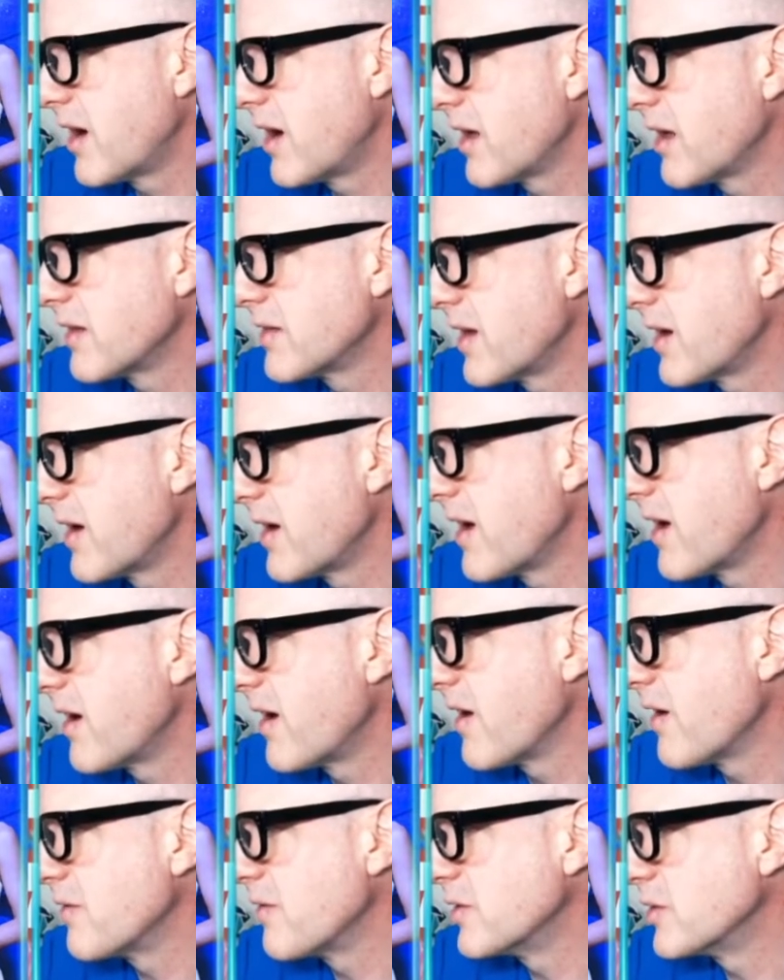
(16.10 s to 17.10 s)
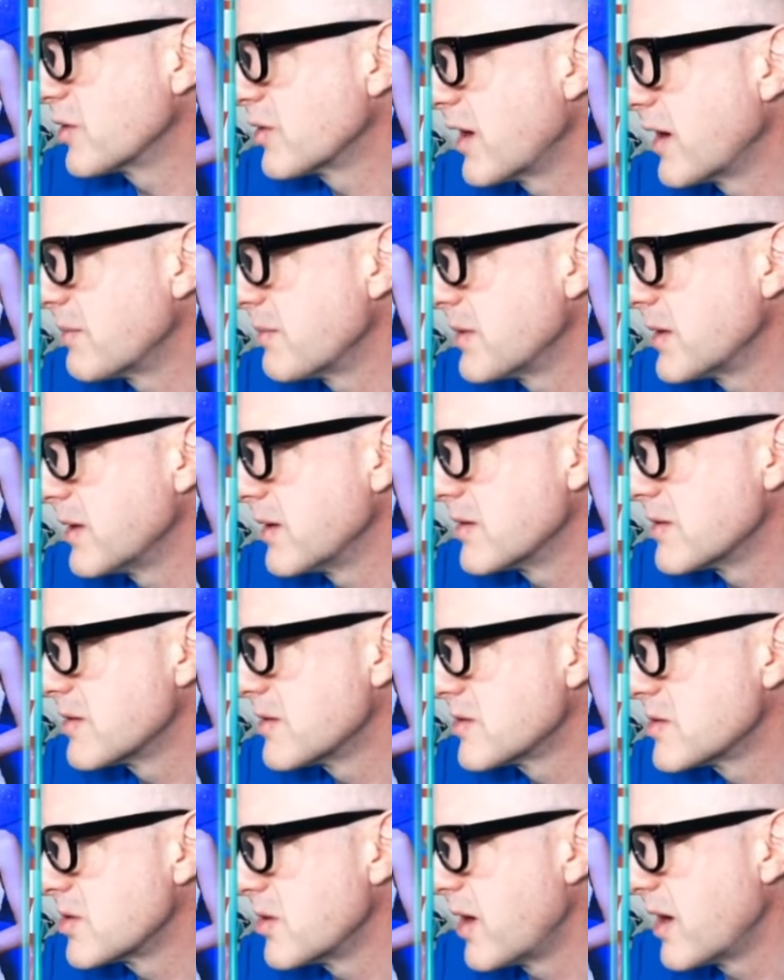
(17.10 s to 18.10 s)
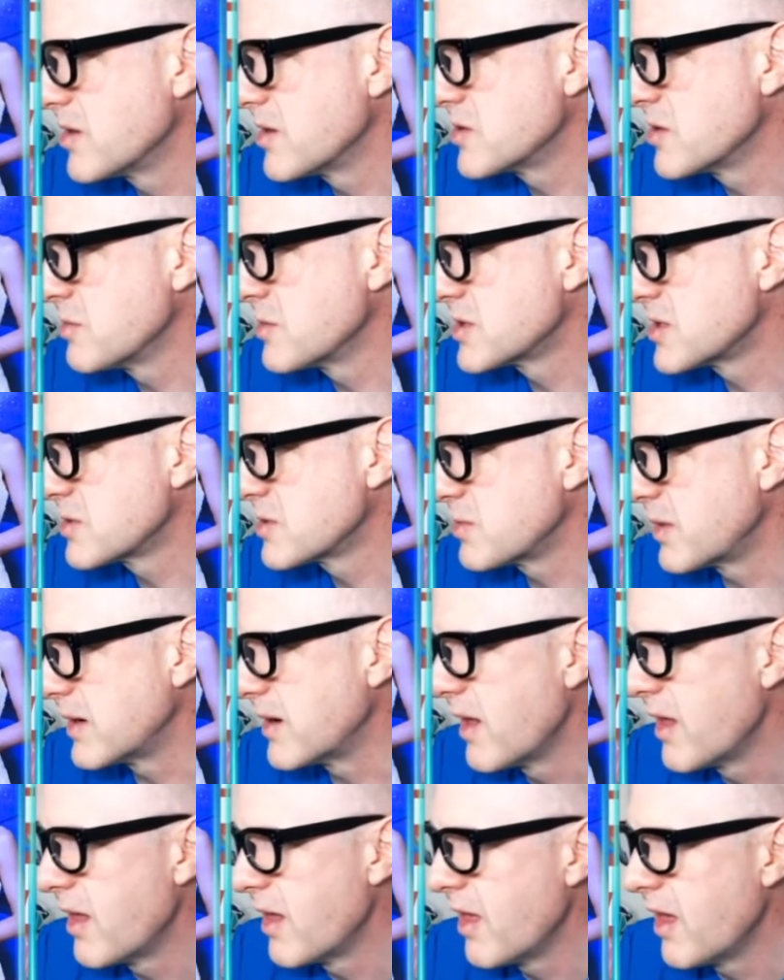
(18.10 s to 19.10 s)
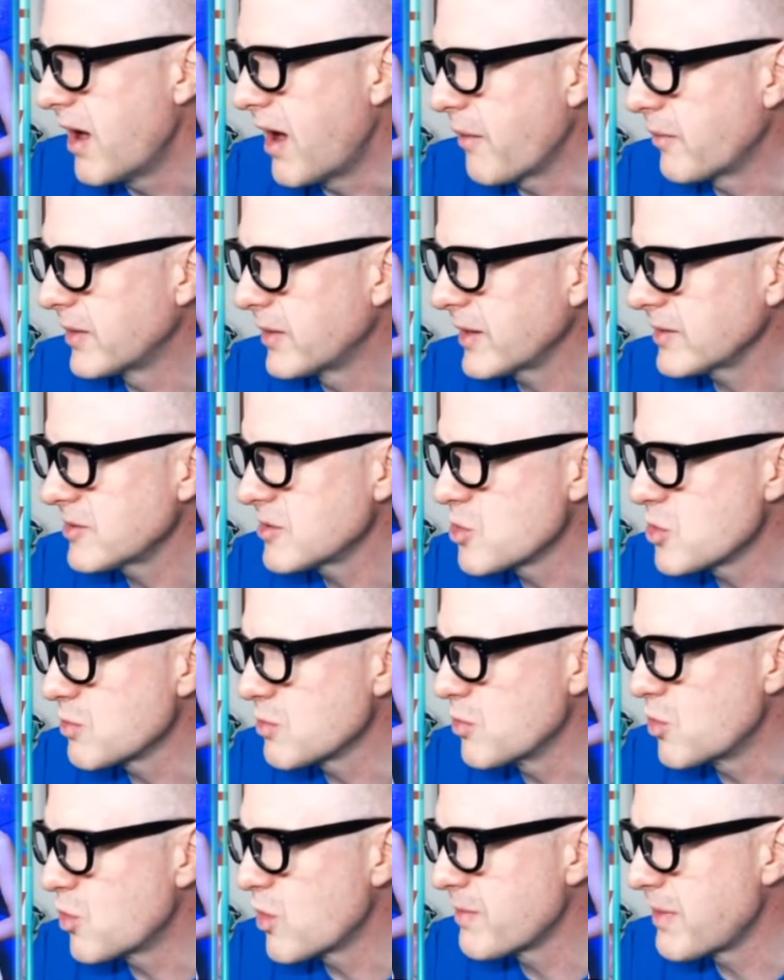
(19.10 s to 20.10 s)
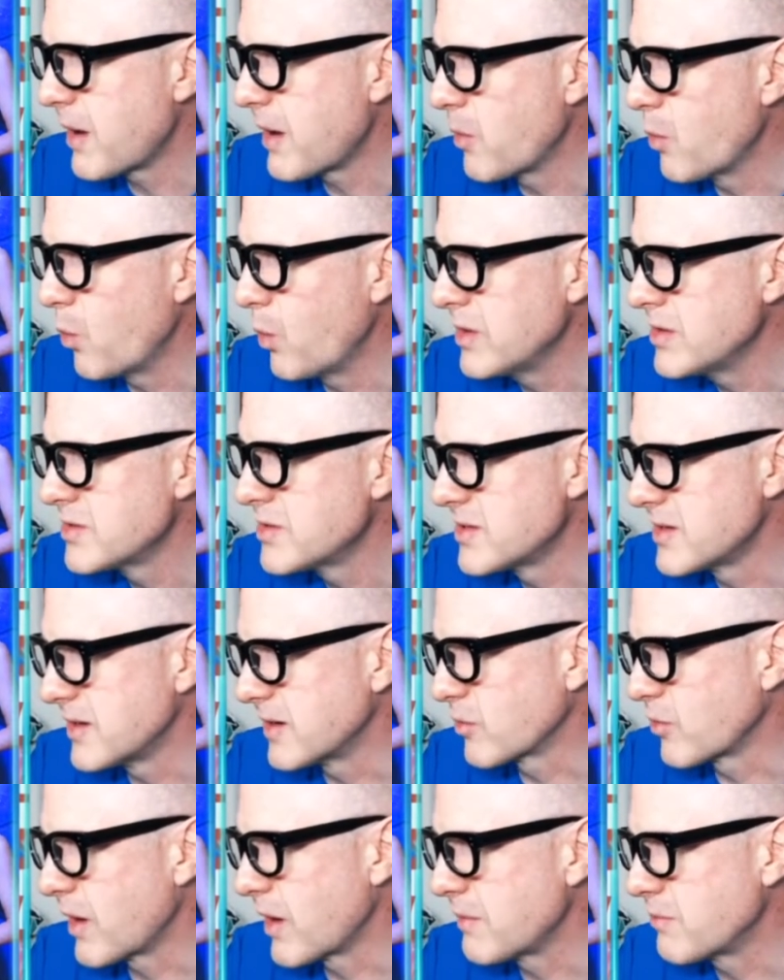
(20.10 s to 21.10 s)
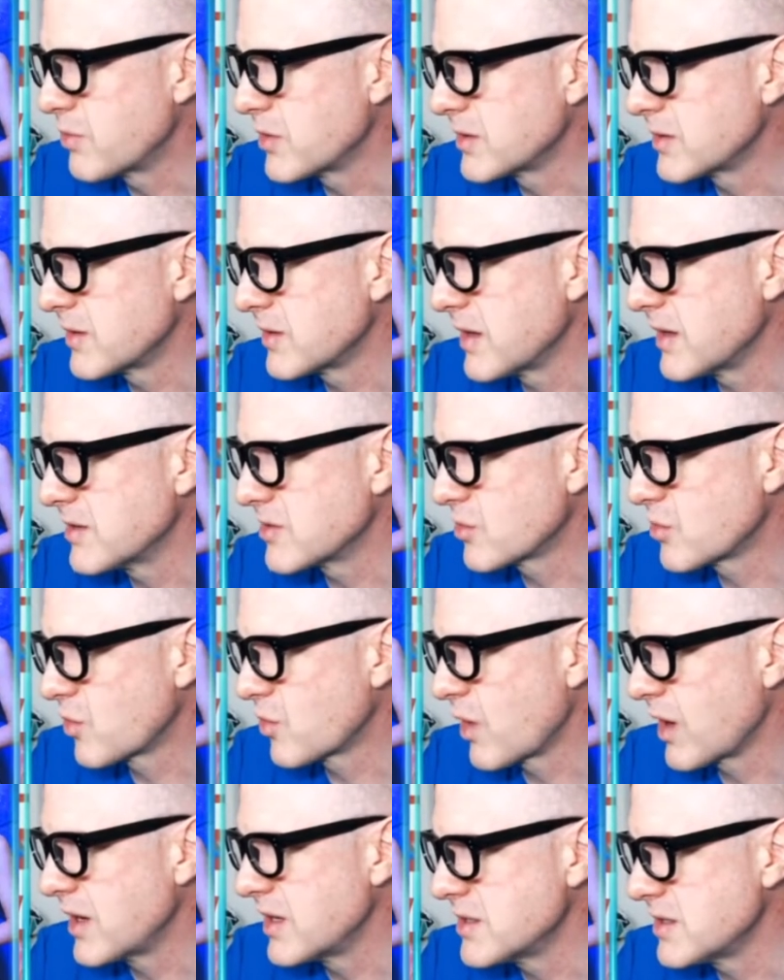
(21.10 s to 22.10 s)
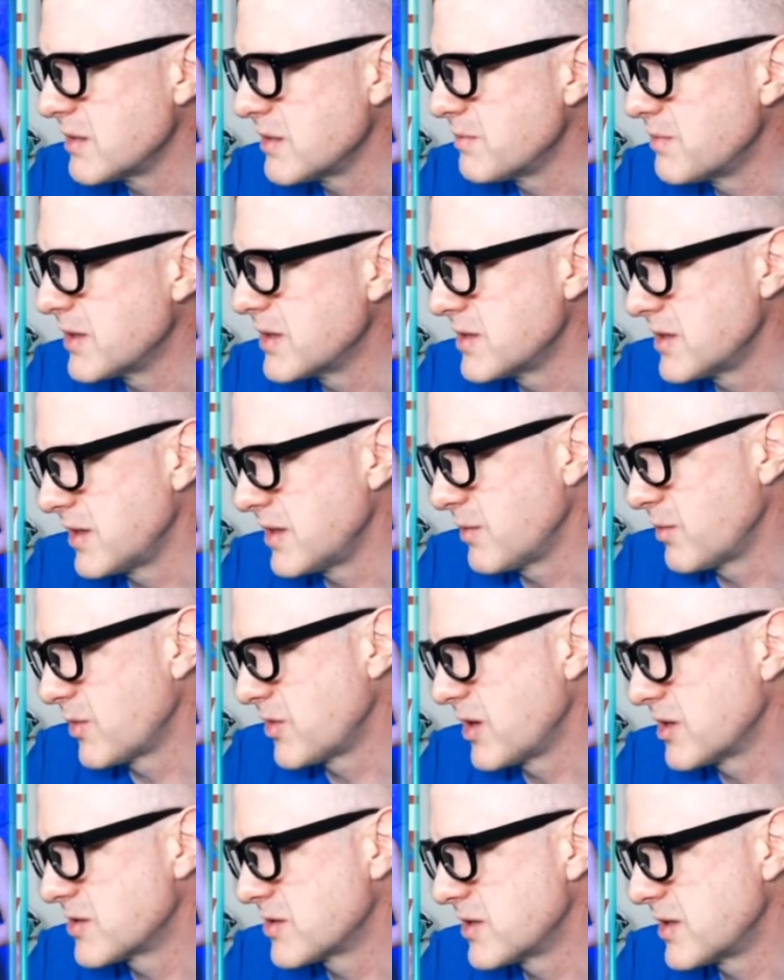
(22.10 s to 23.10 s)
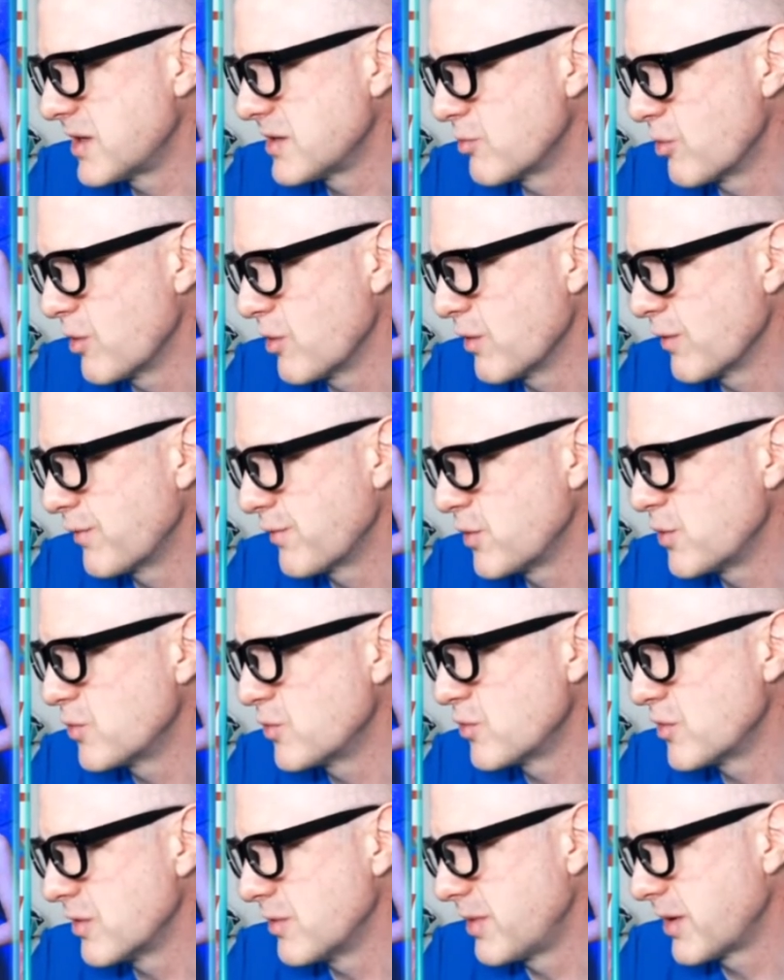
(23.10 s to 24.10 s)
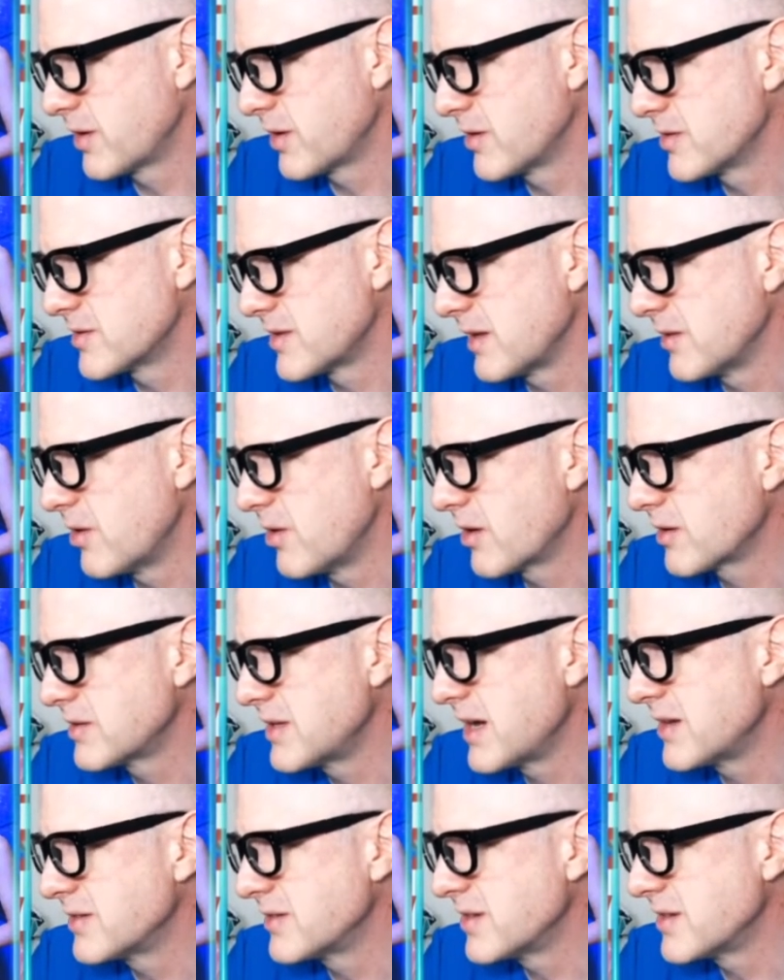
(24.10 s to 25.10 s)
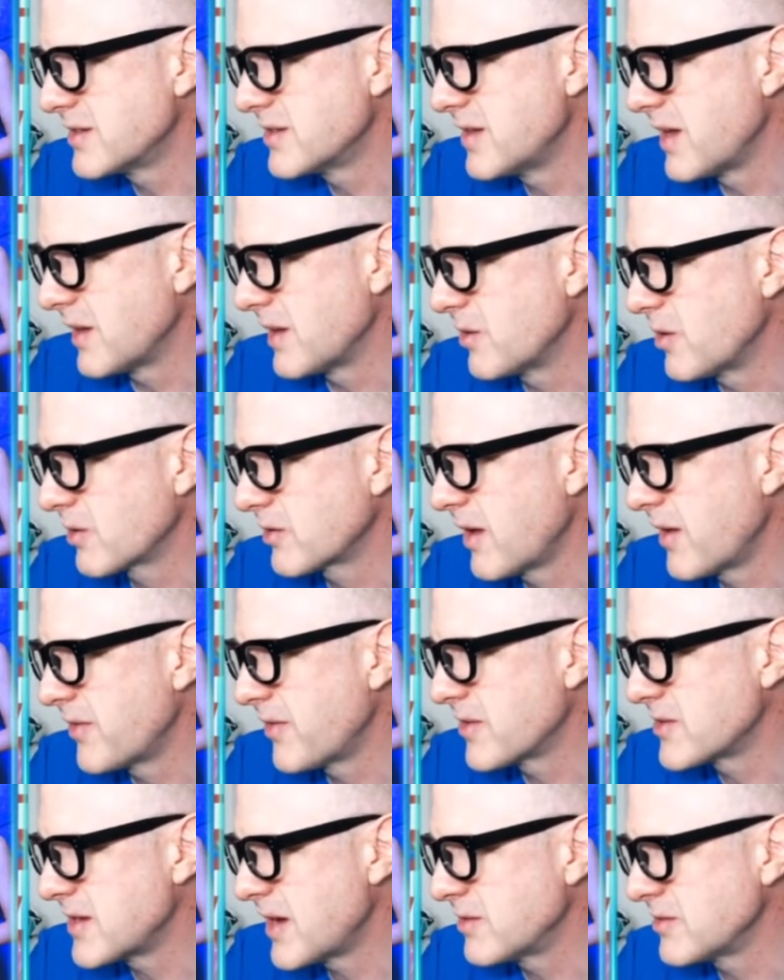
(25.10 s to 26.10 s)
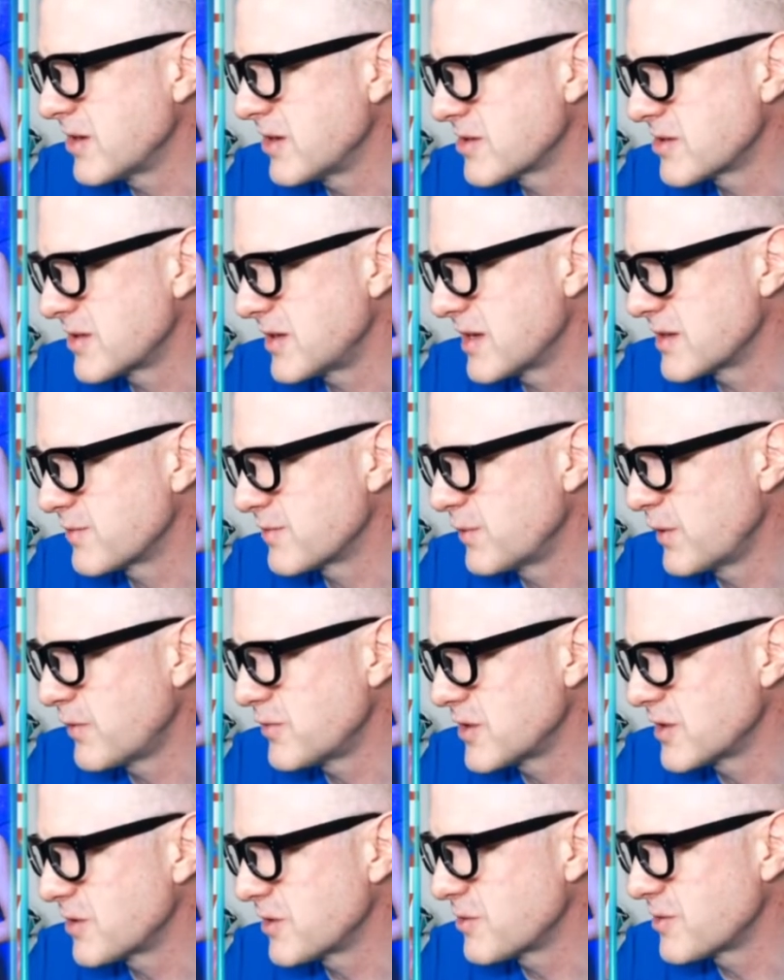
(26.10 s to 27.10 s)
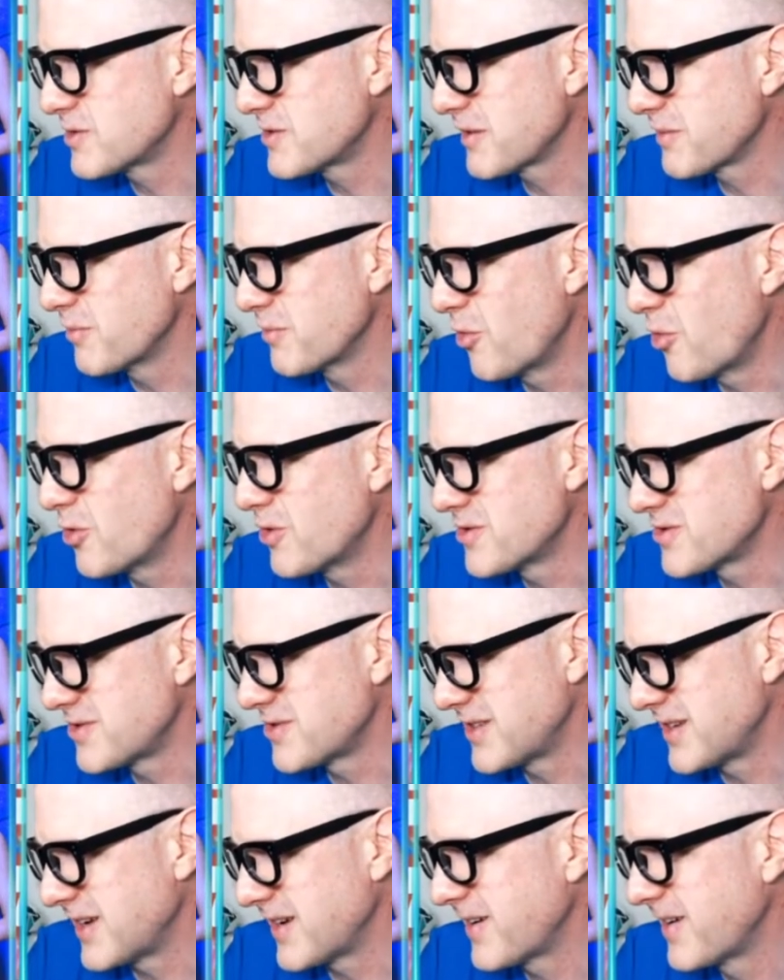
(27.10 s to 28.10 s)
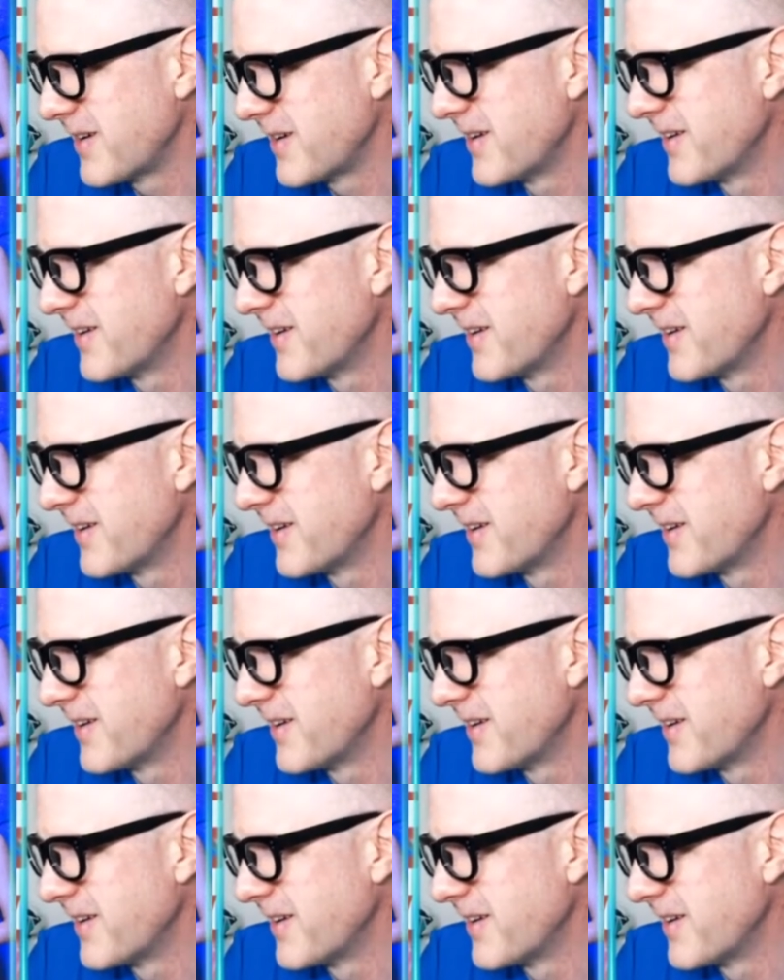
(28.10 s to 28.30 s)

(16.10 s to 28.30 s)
I overlooked it up here. So I assume it's this one. I would like to talk more about Windsor. Great Britain is crazy busy with yesterday's royal funeral because they locked down the town yesterday. It's full of jingoistic mourners today.